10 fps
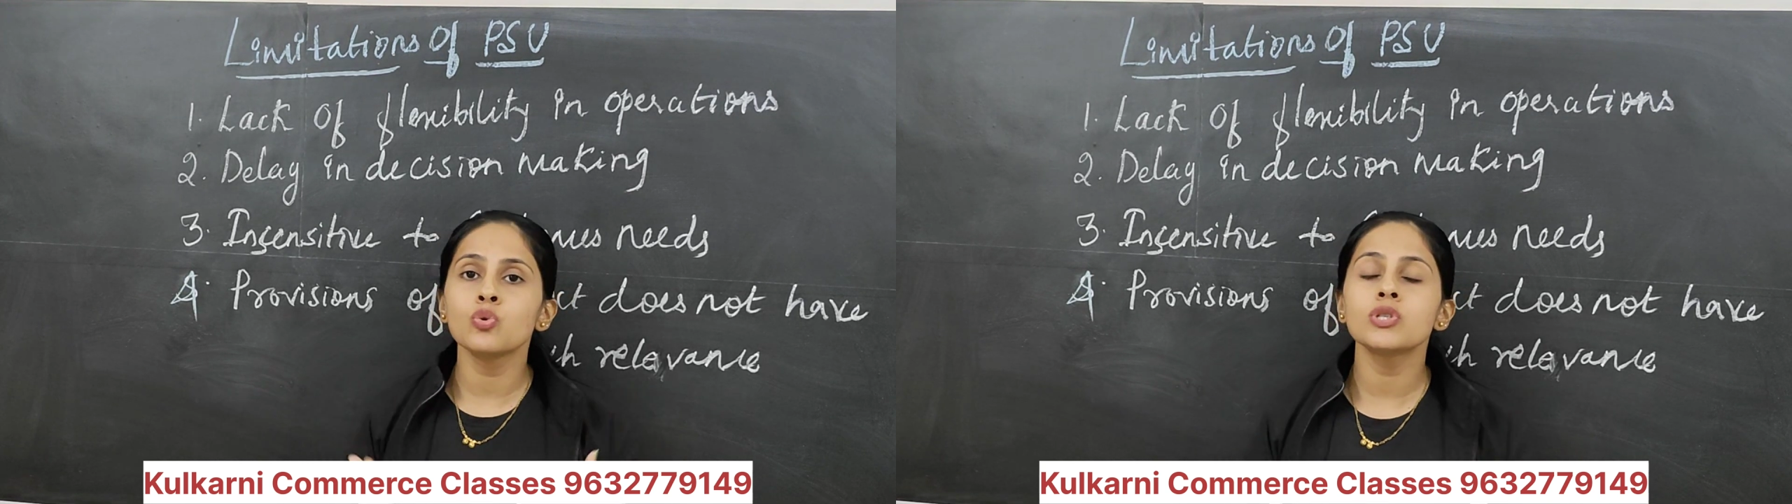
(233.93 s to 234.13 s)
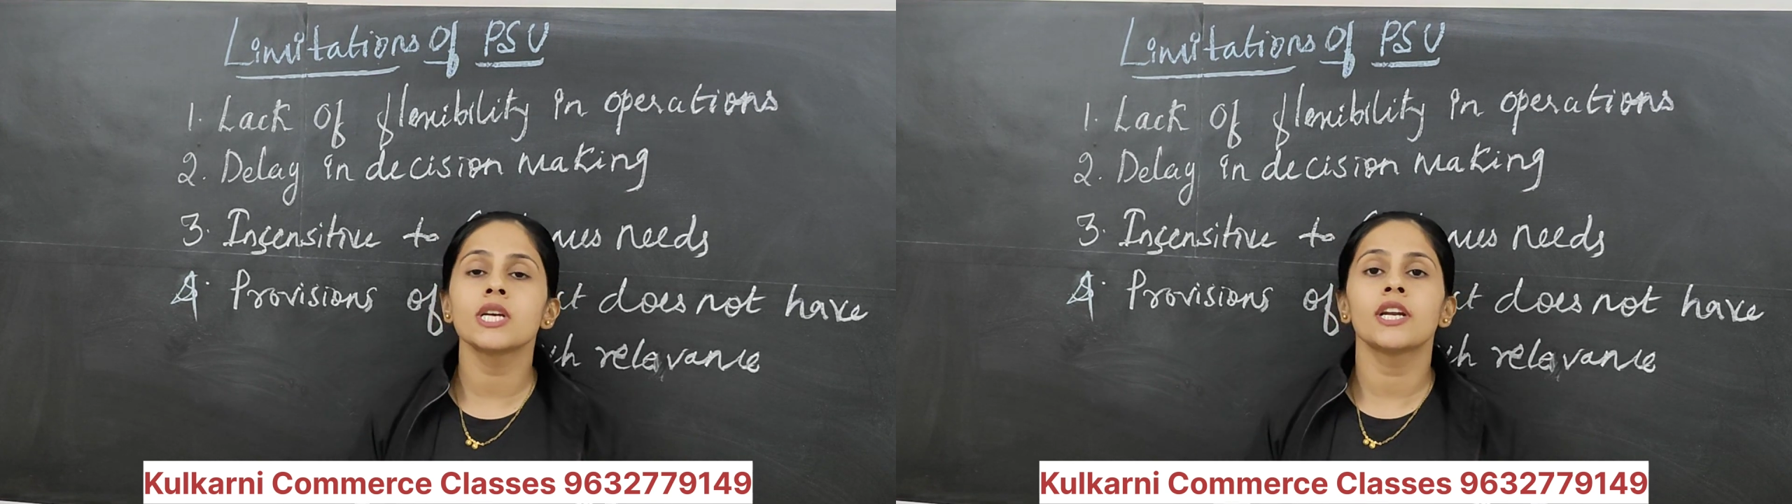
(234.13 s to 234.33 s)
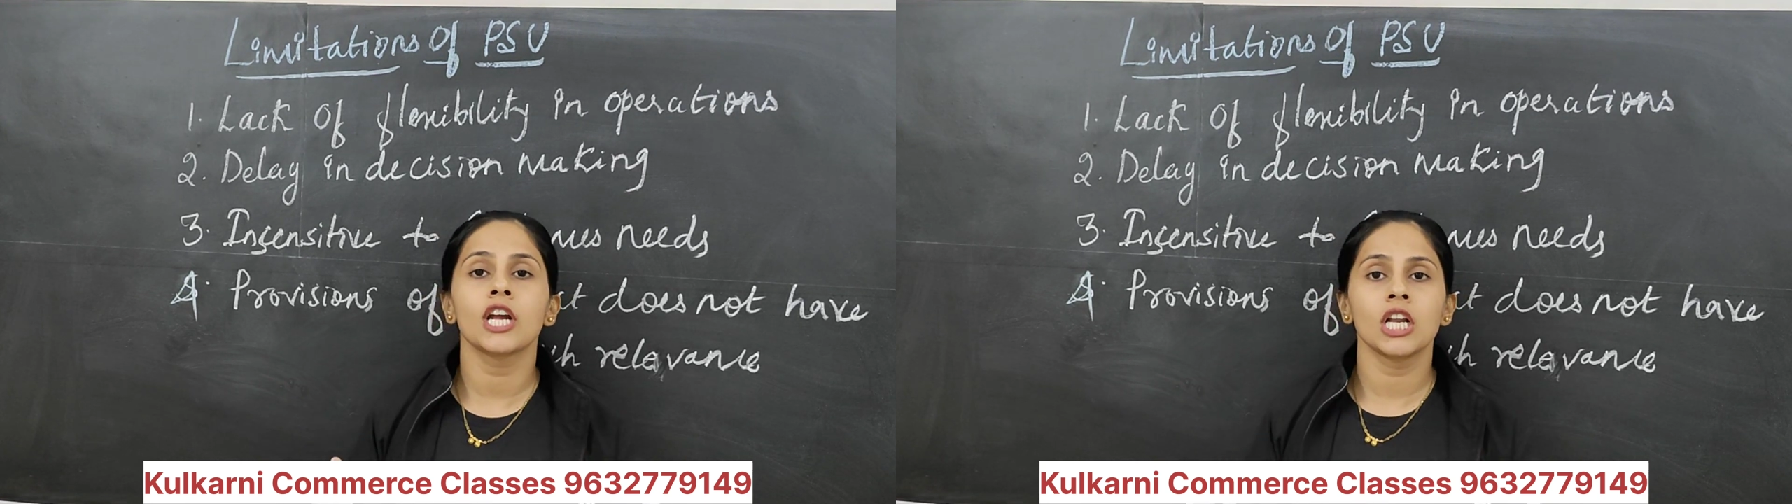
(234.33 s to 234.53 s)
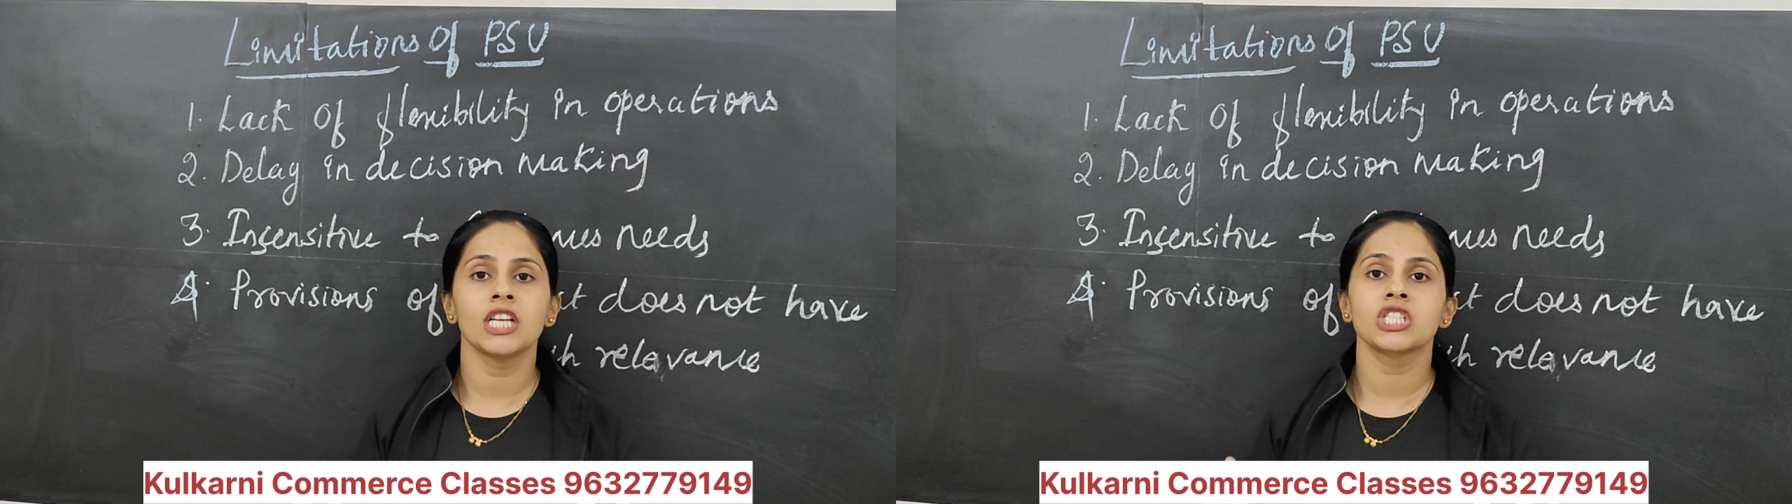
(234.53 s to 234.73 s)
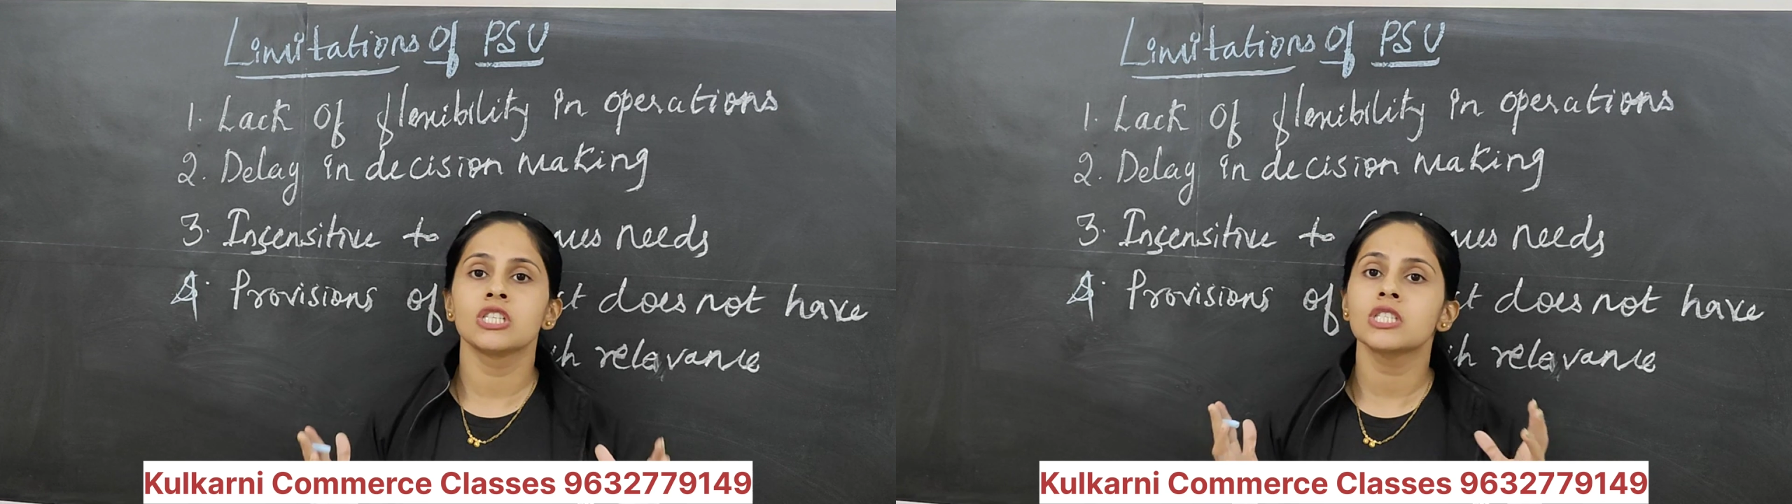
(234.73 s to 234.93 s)
rules and
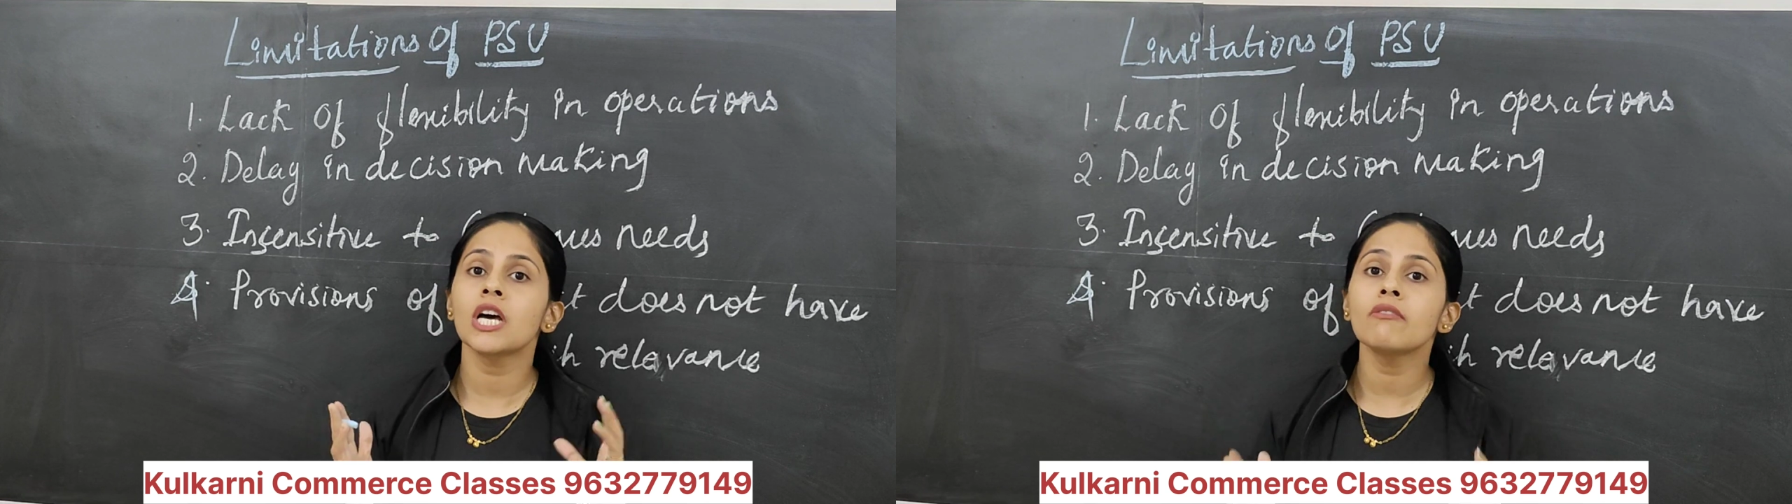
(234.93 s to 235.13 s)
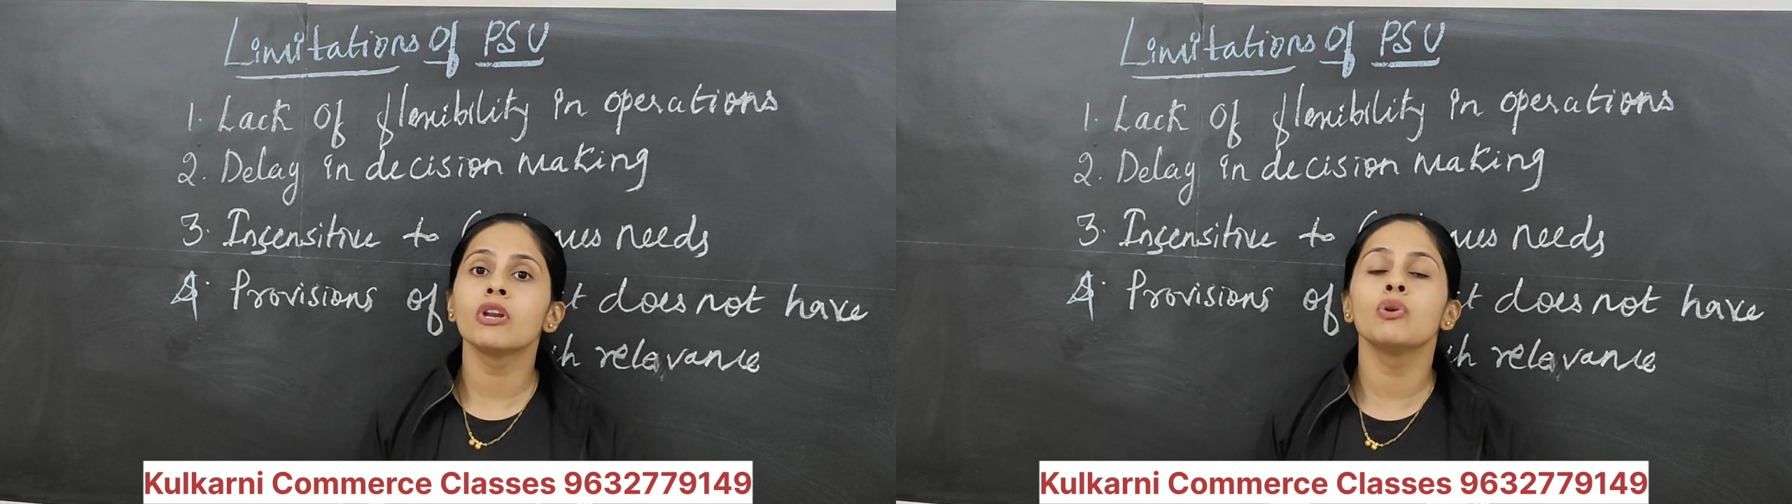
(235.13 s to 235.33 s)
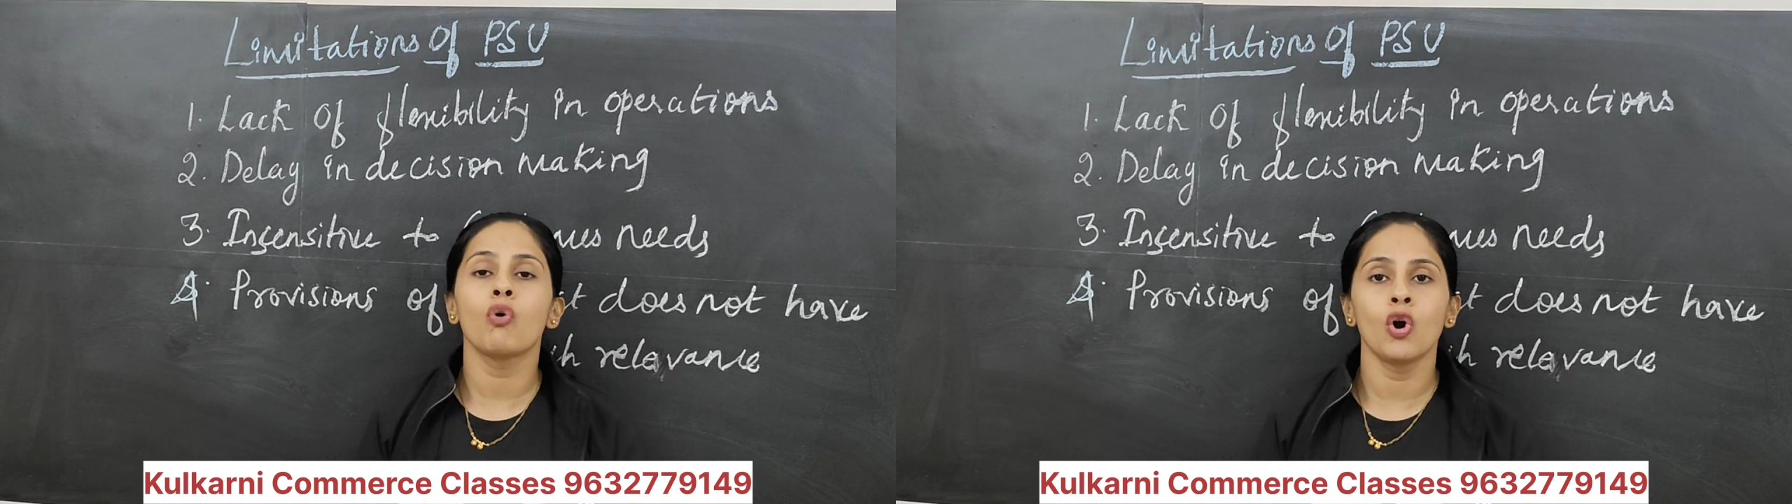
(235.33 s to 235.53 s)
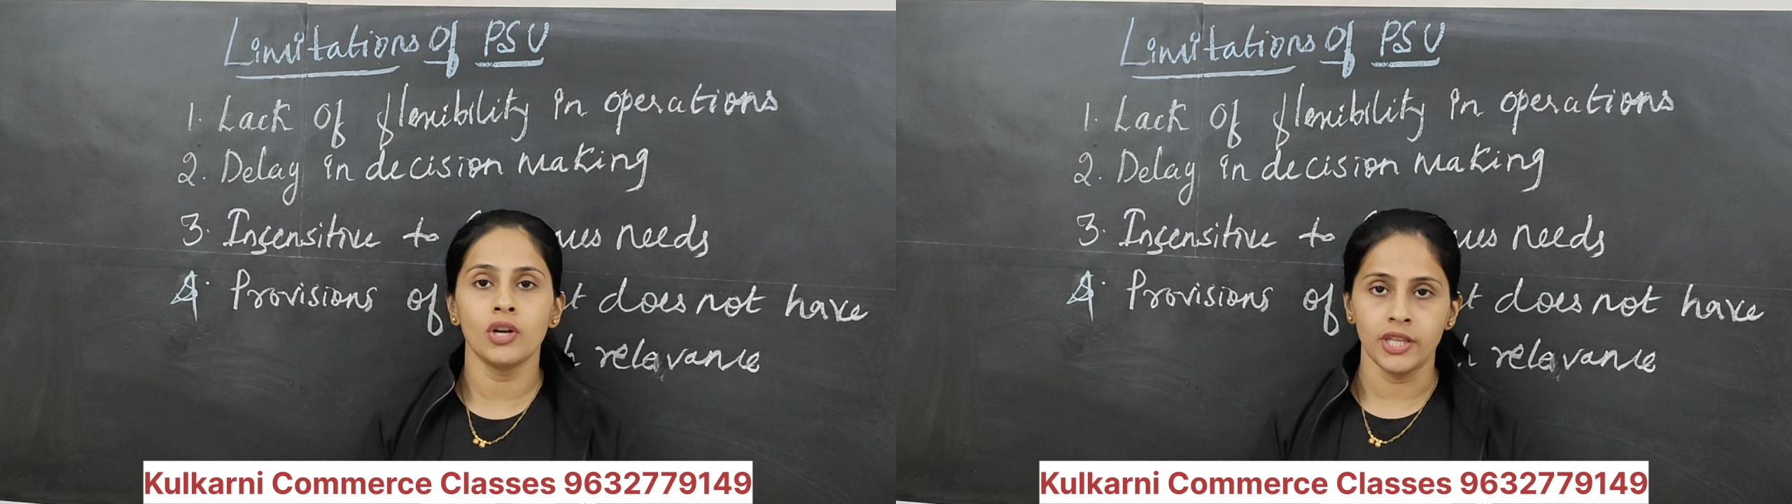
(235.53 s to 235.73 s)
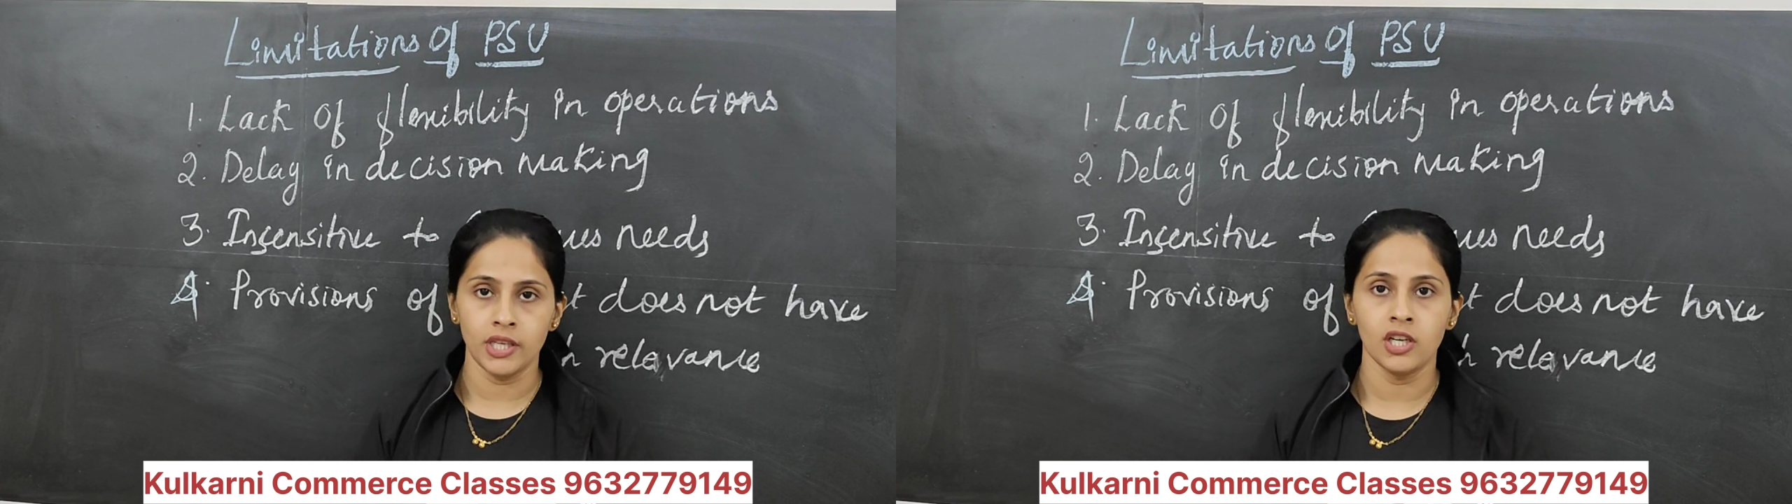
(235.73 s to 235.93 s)
regulations are
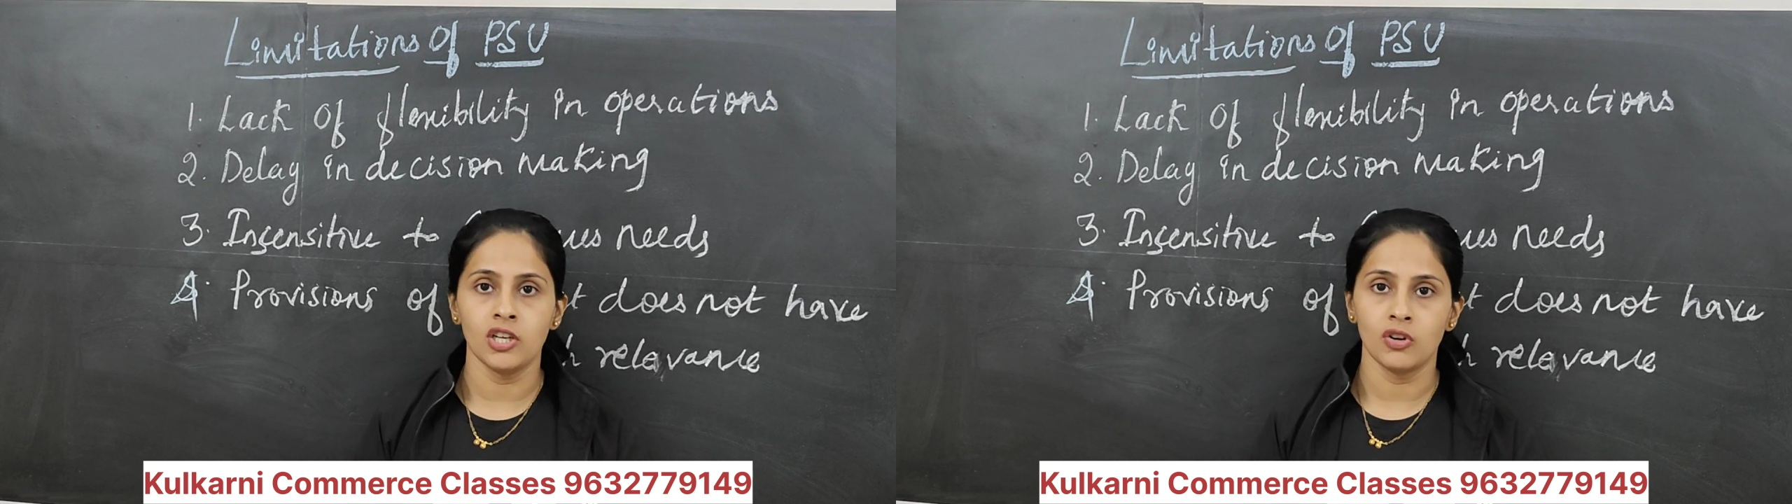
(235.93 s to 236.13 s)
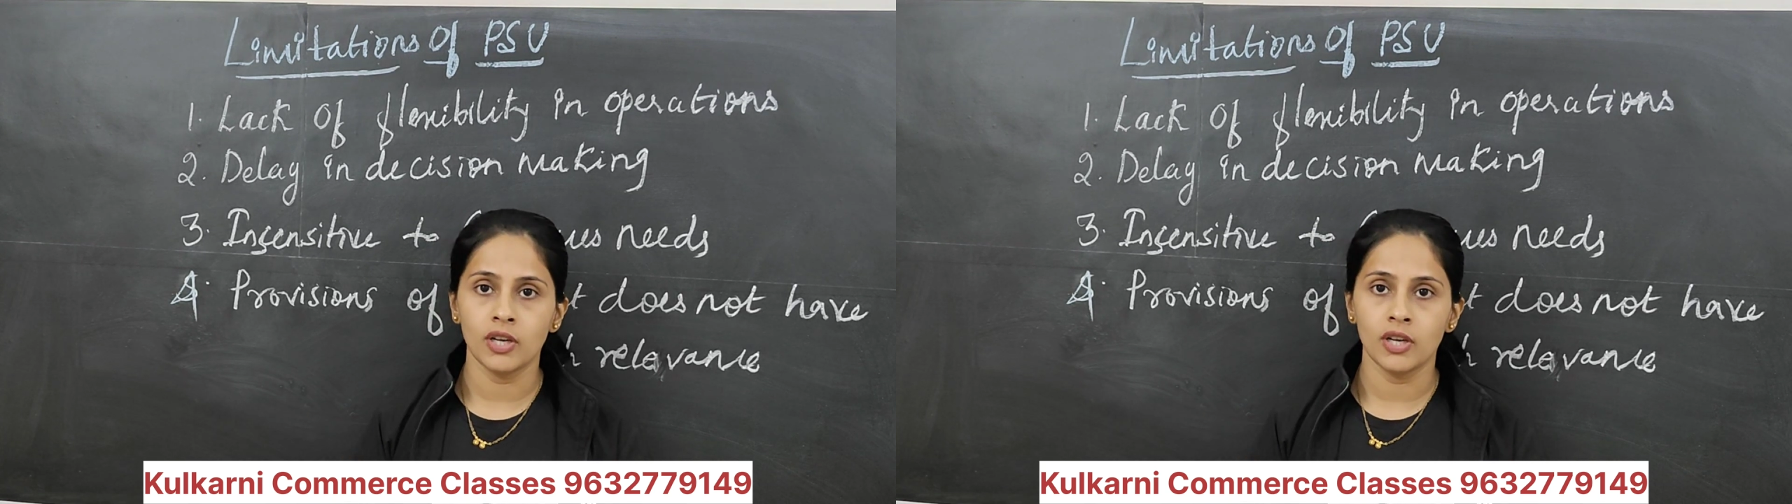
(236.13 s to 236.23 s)
involved here.